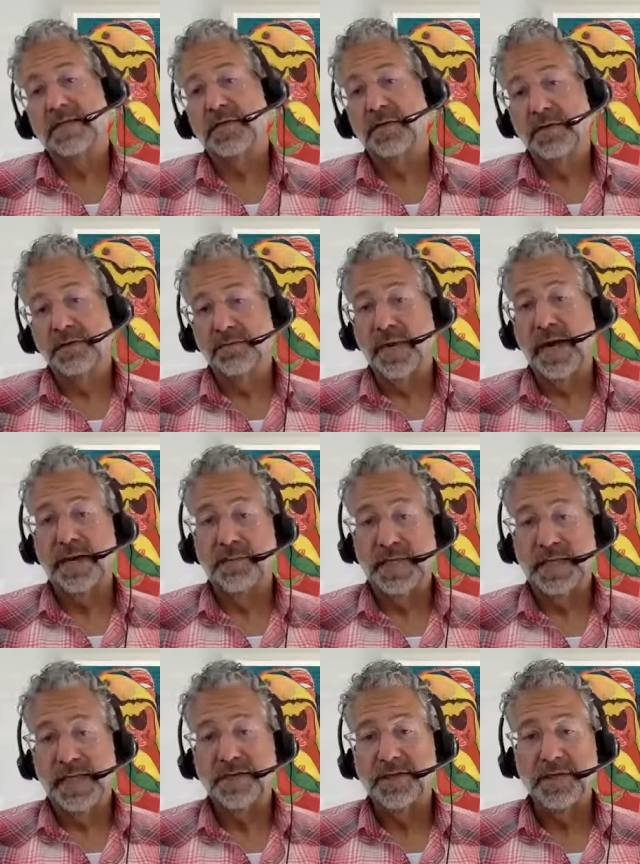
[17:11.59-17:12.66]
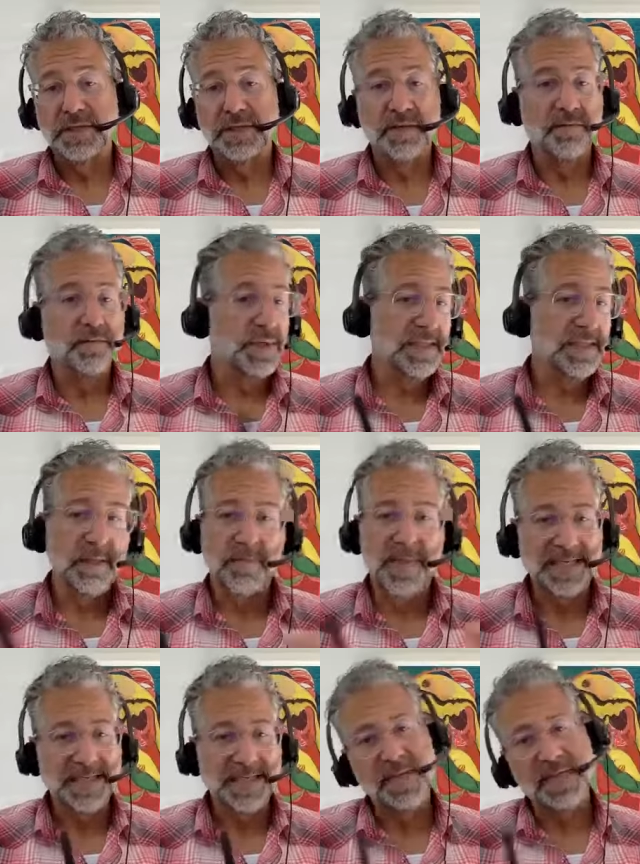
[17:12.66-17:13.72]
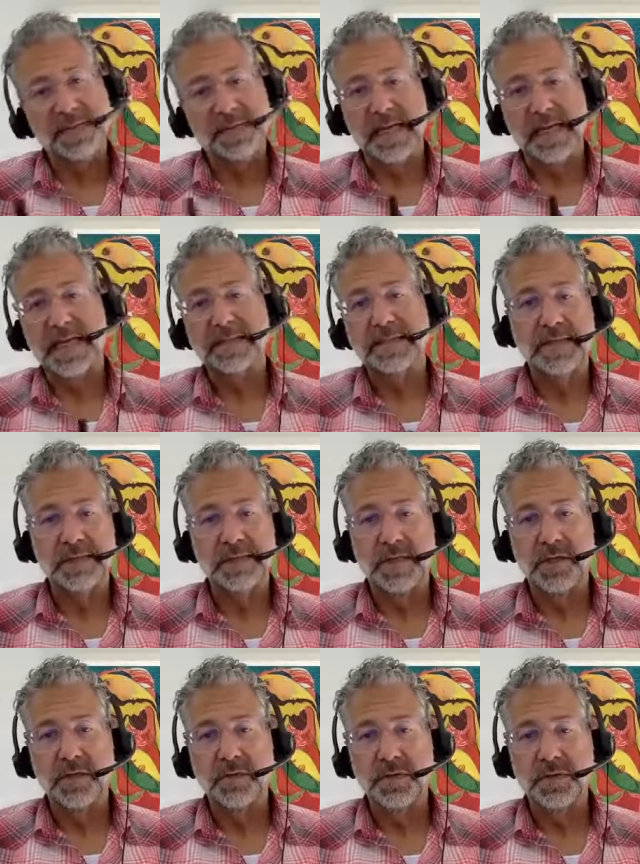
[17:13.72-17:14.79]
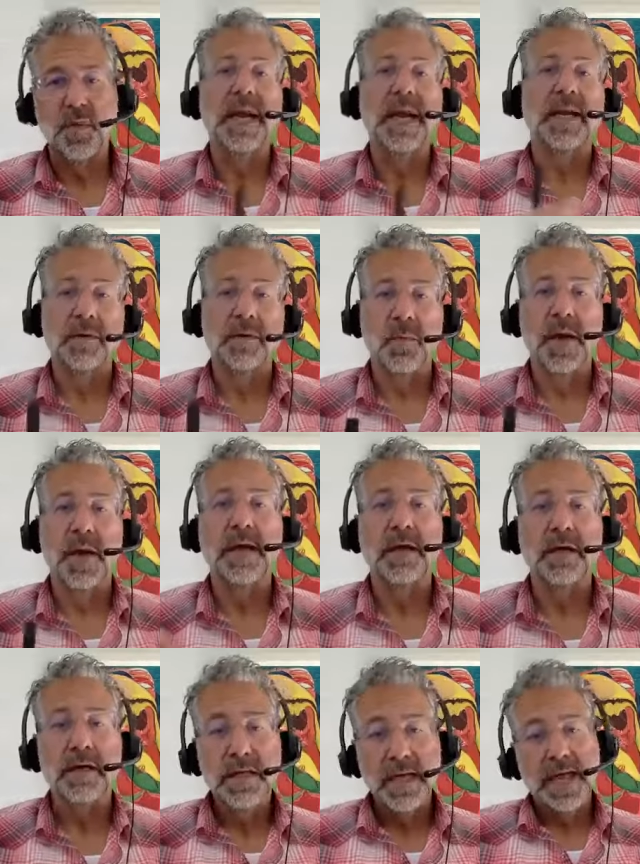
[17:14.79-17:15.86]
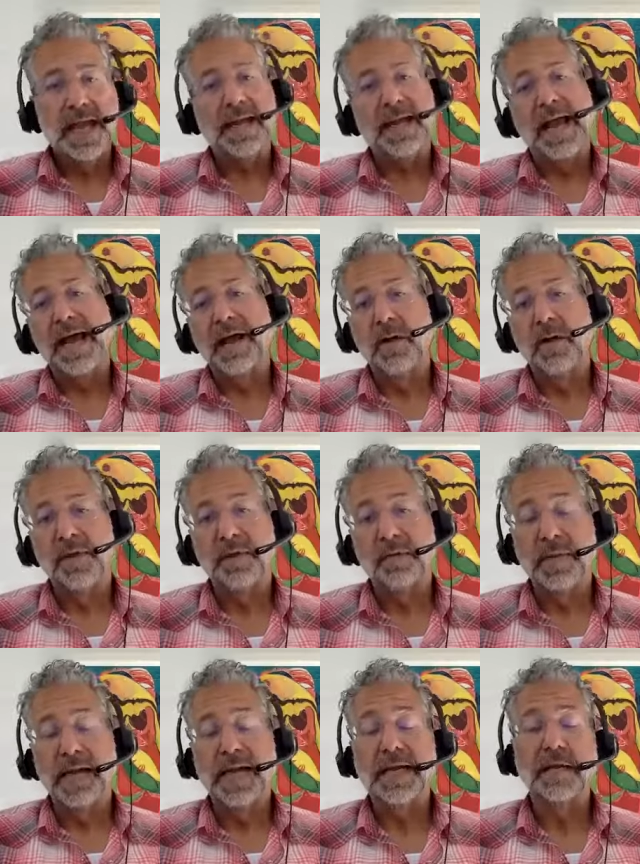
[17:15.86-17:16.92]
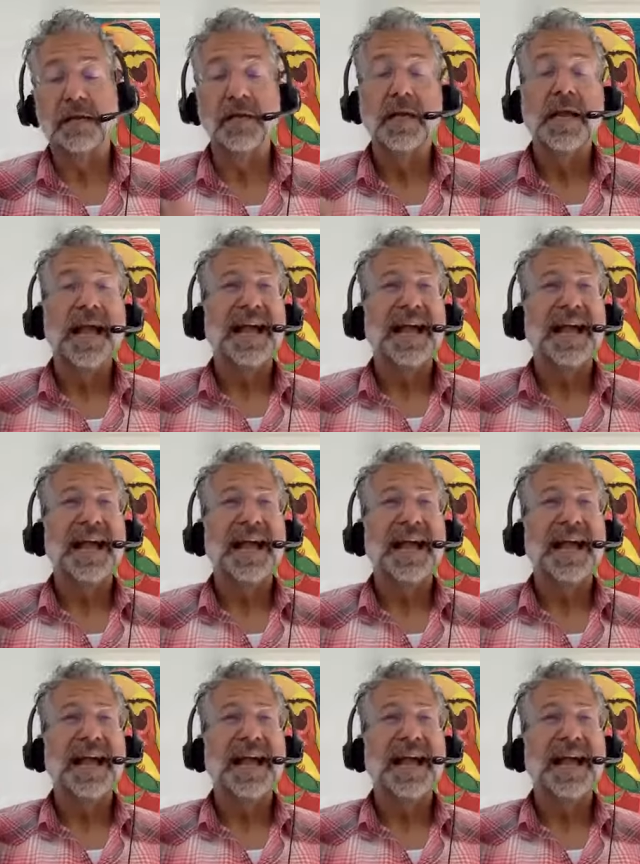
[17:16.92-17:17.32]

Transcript: So there's recommendations of what's the best piece of content to use when and where and how with a buyer.